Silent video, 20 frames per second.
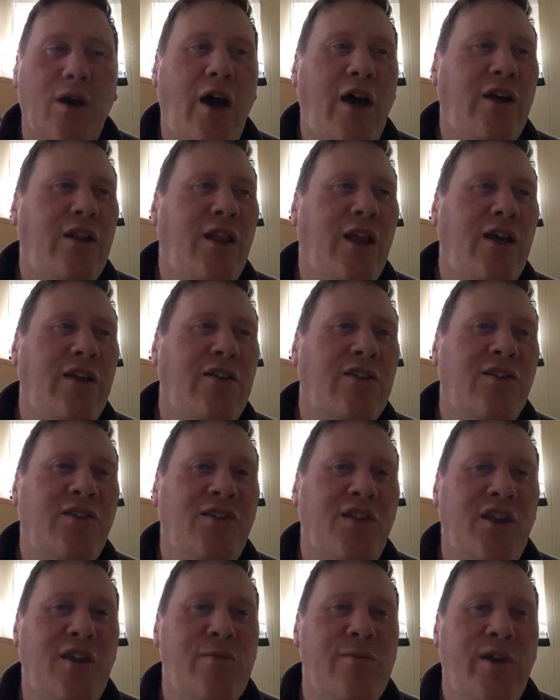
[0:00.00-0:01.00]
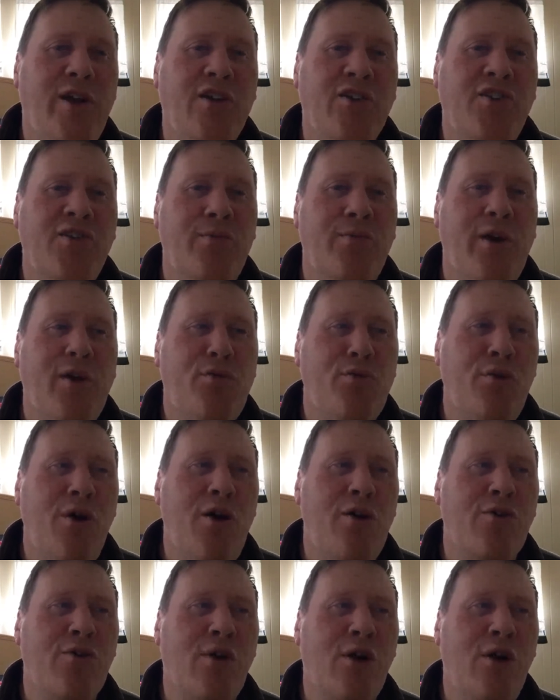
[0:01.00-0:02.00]
I'd like to see Emil Smith
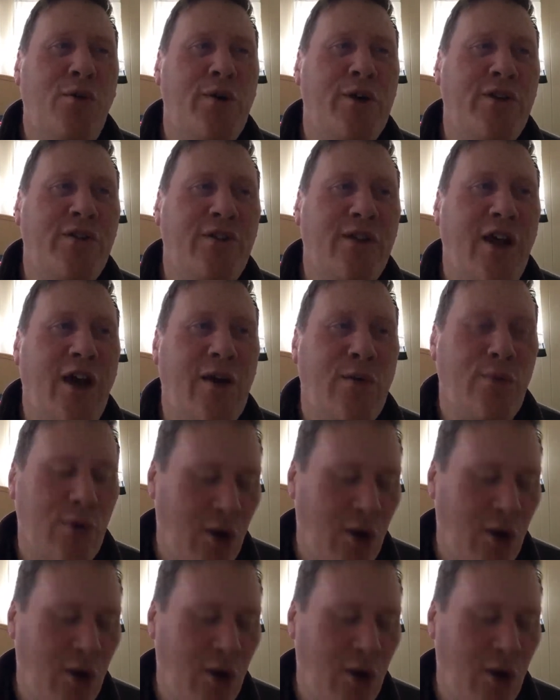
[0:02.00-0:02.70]
Rowe grow into that